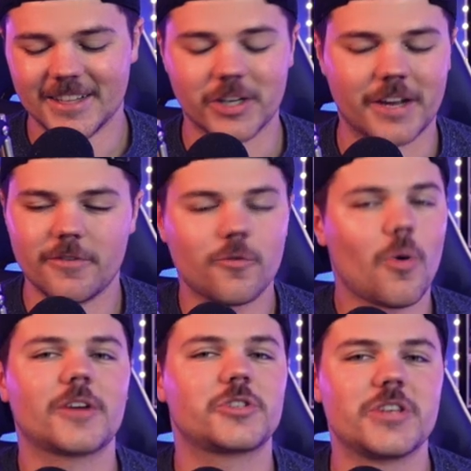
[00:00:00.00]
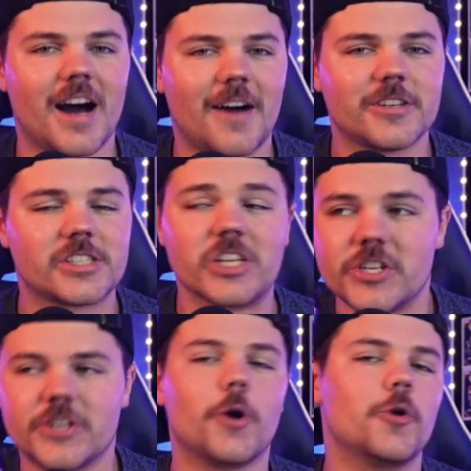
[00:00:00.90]
Look, if you've watched The Office,
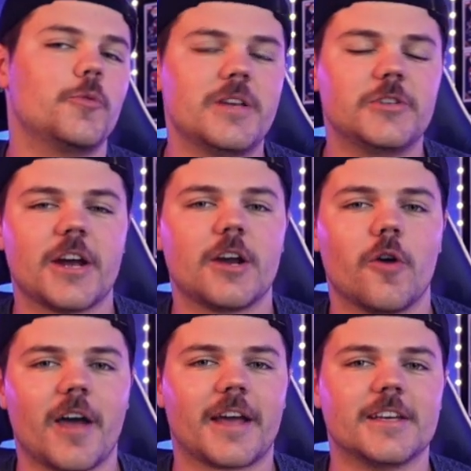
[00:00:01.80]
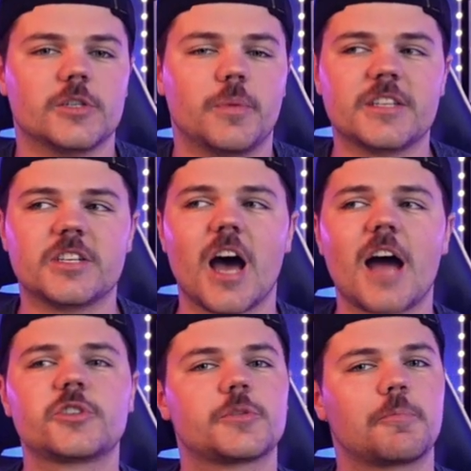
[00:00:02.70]
you know who BJ Novak is, but he's
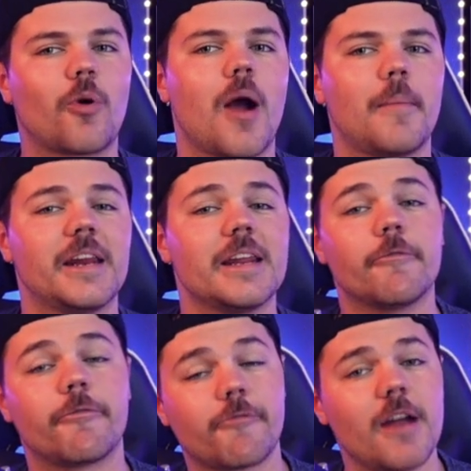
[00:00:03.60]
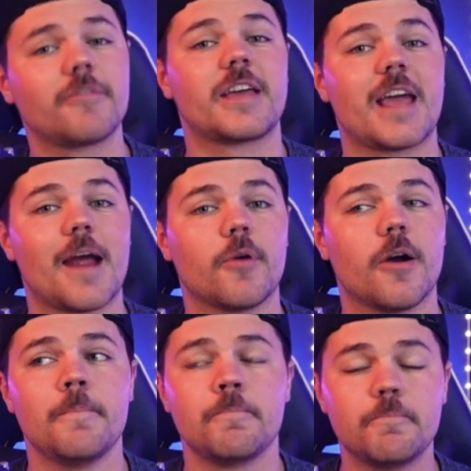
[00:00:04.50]
not just prominent in front of the
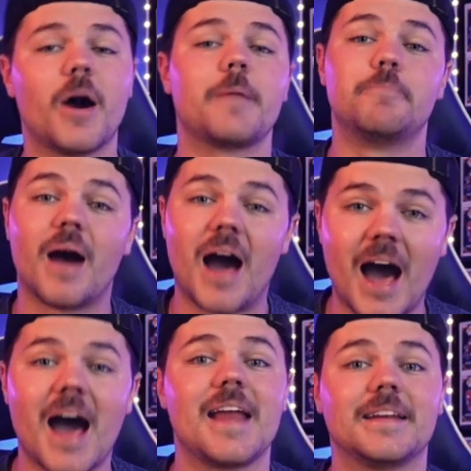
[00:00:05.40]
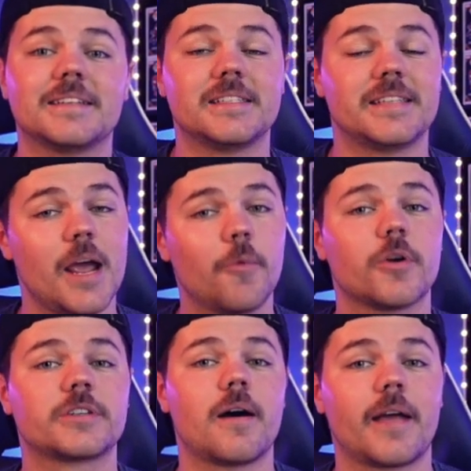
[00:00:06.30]
camera, but behind it. Today,
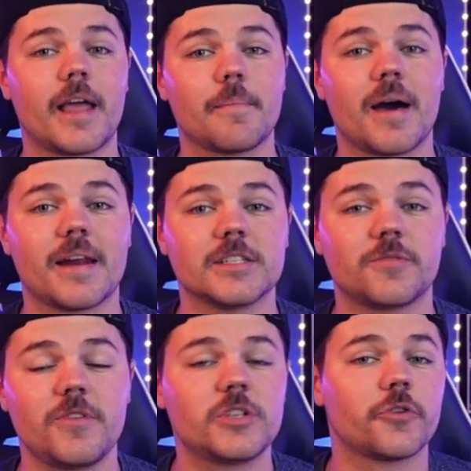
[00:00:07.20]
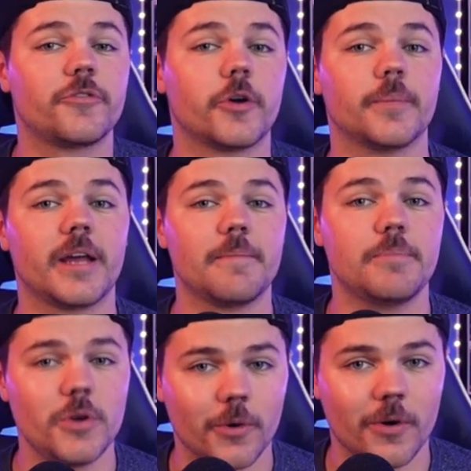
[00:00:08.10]
we're talking about his feature film
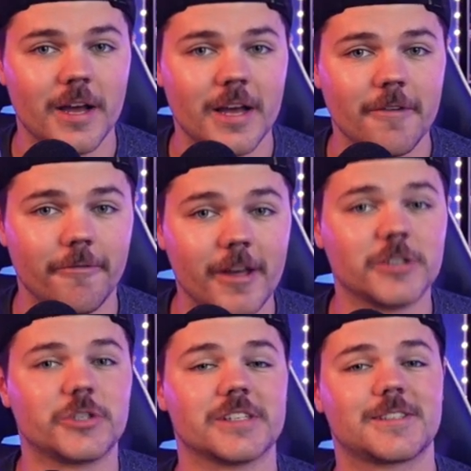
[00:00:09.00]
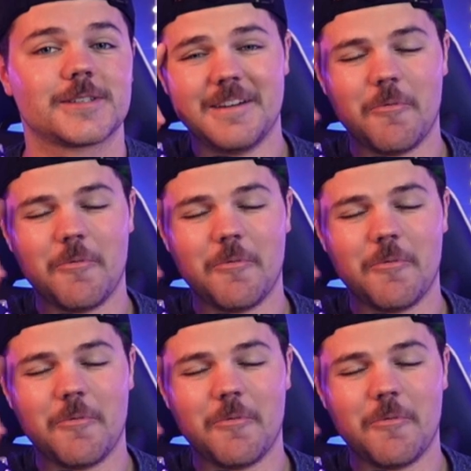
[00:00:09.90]
debut, Vengeance.